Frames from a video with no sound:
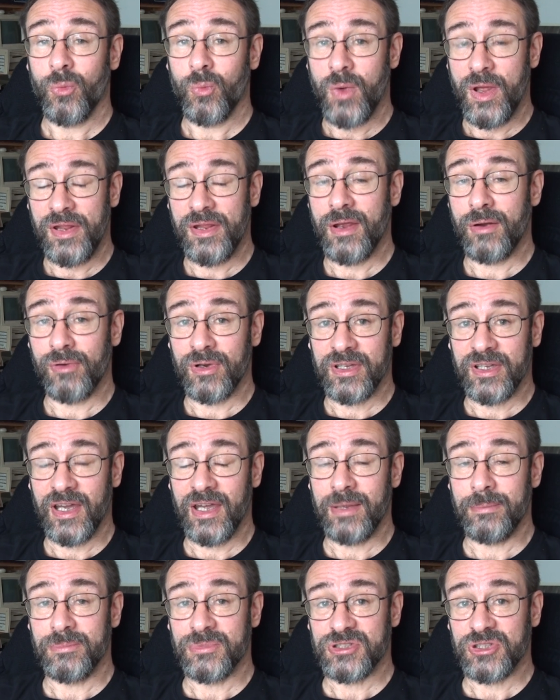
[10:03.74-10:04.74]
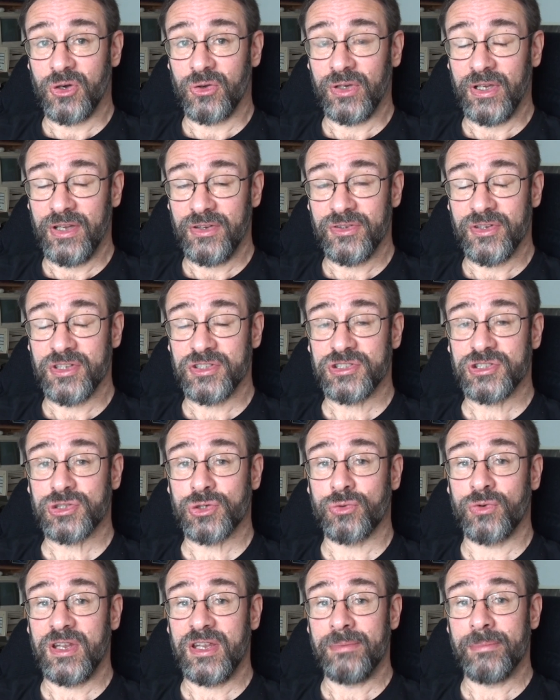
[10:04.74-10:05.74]
when there are games on it that
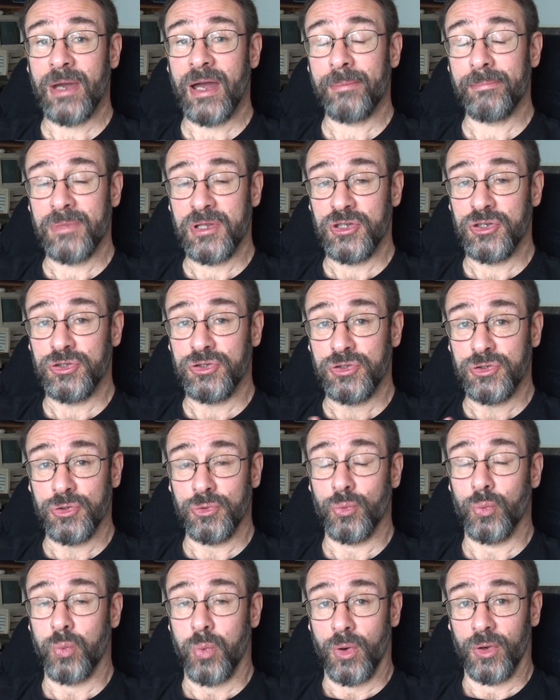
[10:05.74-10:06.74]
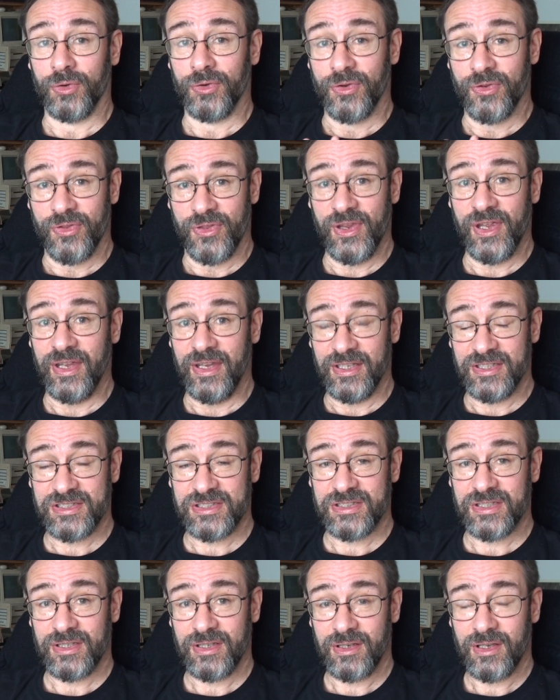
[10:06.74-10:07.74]
scream at me, you want
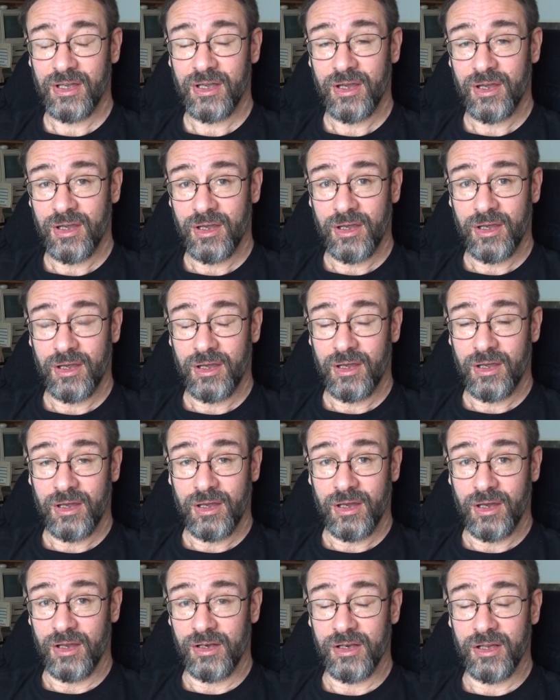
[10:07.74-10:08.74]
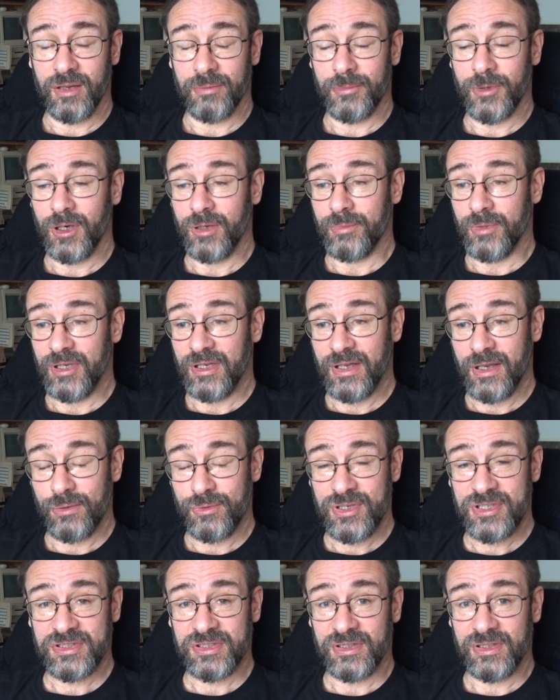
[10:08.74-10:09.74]
this. And at the moment
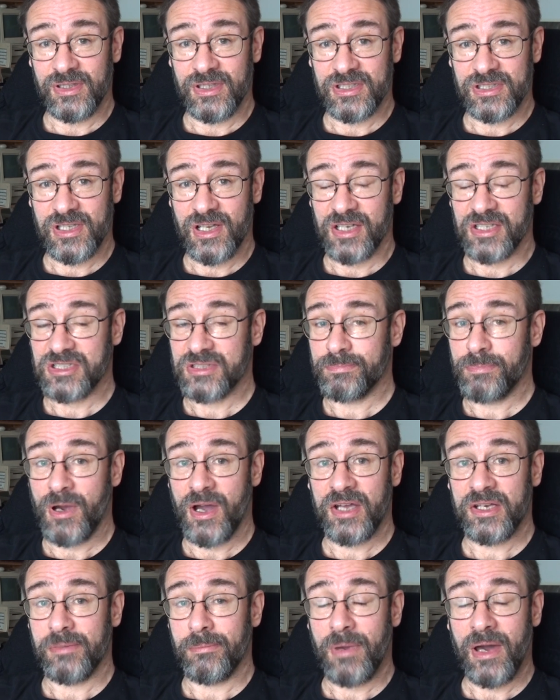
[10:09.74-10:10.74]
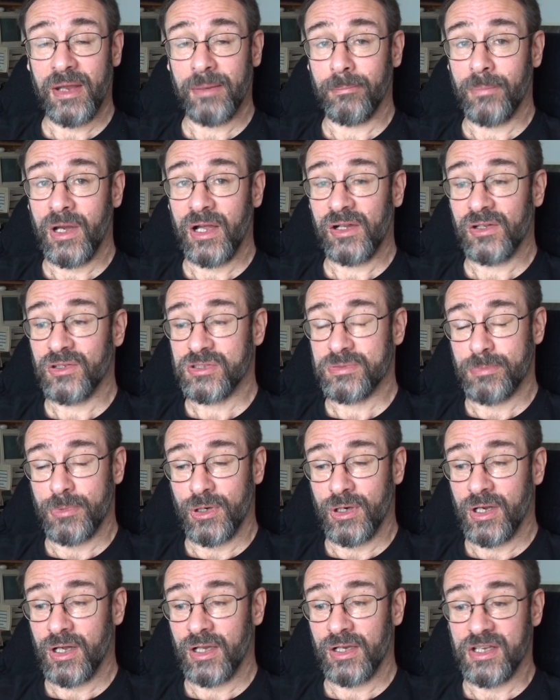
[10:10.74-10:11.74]
there isn't. It's like Spider-Man Miles
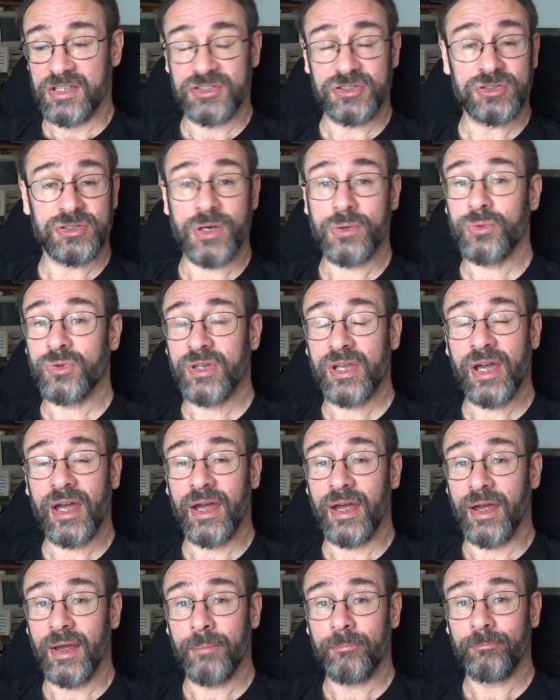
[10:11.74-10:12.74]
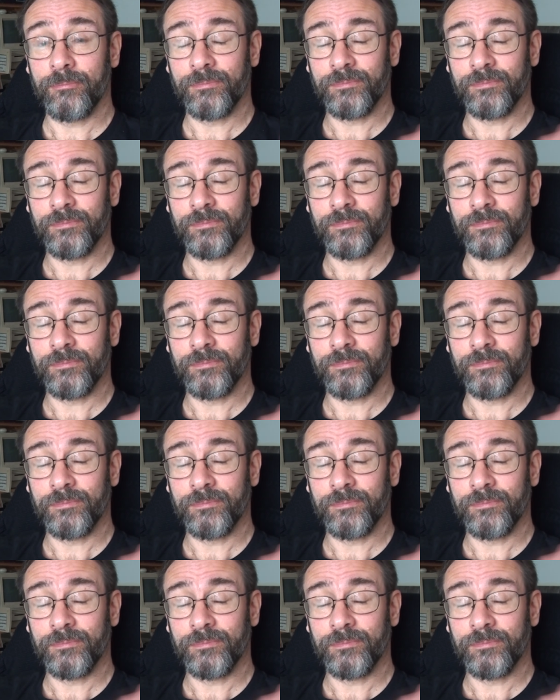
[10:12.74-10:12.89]
Morales. Don't care.